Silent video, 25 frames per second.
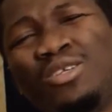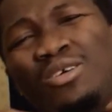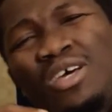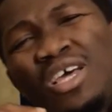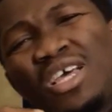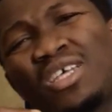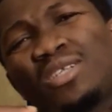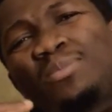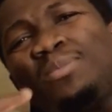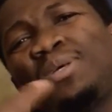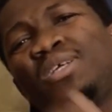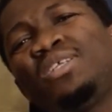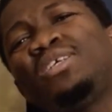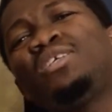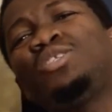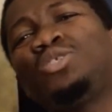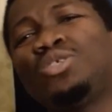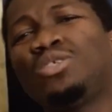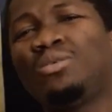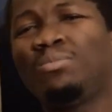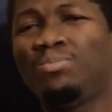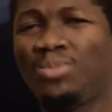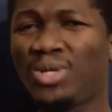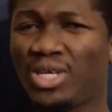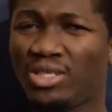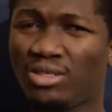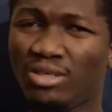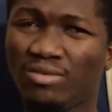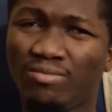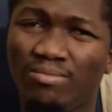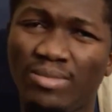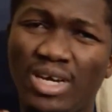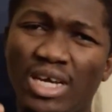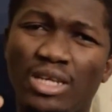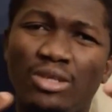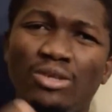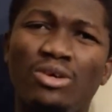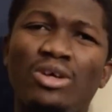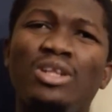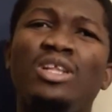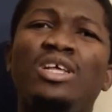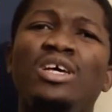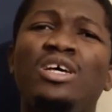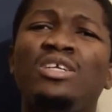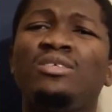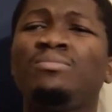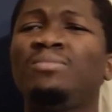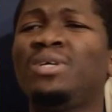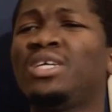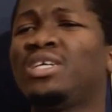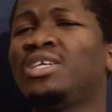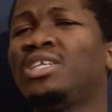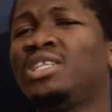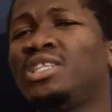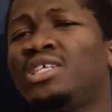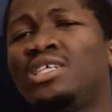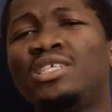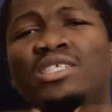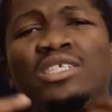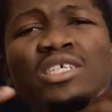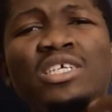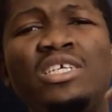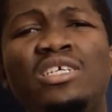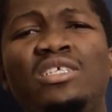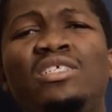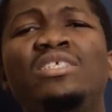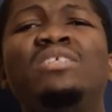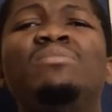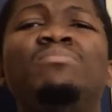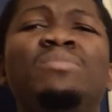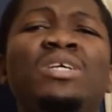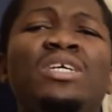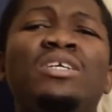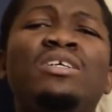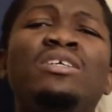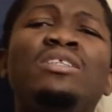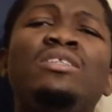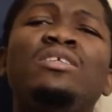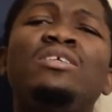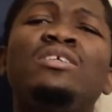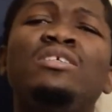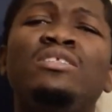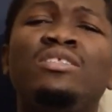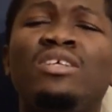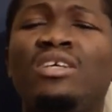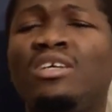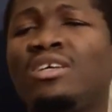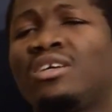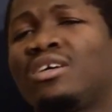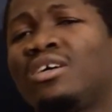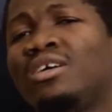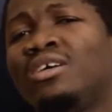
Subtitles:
explaining to the best of my knowledge, making things easy, making things like